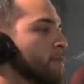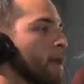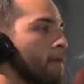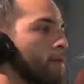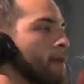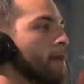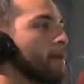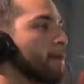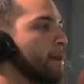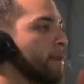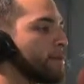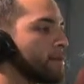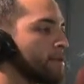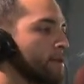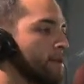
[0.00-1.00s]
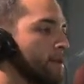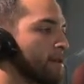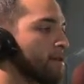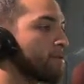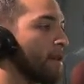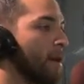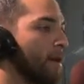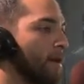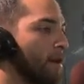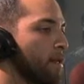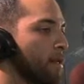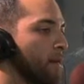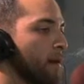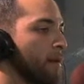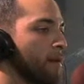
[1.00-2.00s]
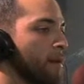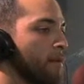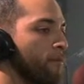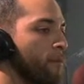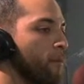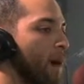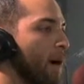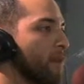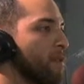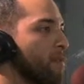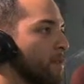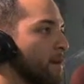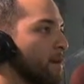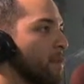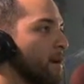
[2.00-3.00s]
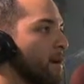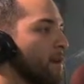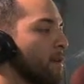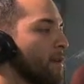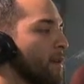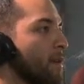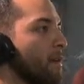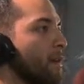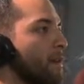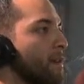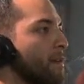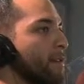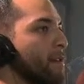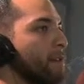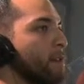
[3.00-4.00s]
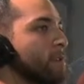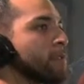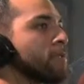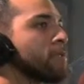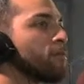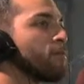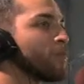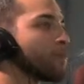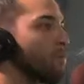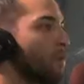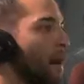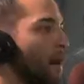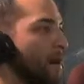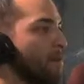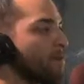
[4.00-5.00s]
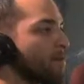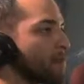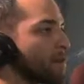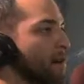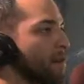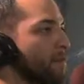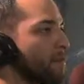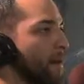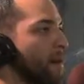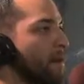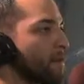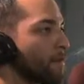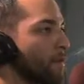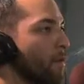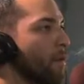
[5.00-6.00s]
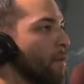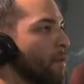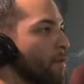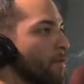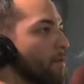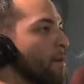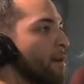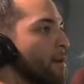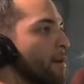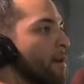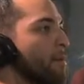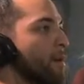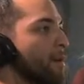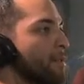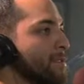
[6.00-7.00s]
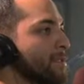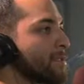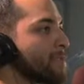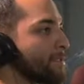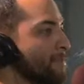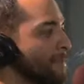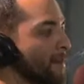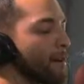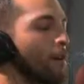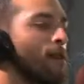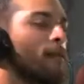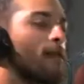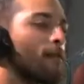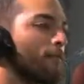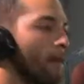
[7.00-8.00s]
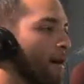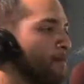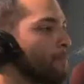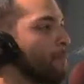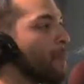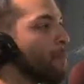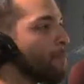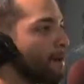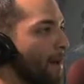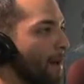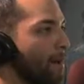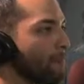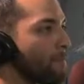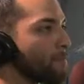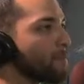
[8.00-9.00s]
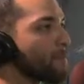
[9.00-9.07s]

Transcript: I mean, it is very healing. It reminds me that, this is the reason why I even started fighting for. You know what I mean? It's just like, oh, I remember now.